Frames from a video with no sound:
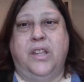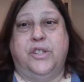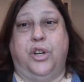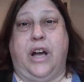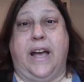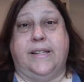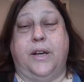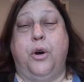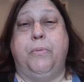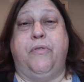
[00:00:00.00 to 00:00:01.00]
So guys,
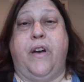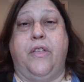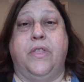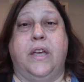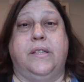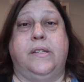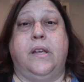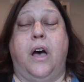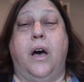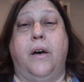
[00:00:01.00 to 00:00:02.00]
I hope you found this
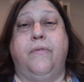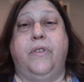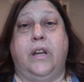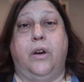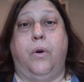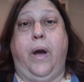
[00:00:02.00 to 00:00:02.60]
video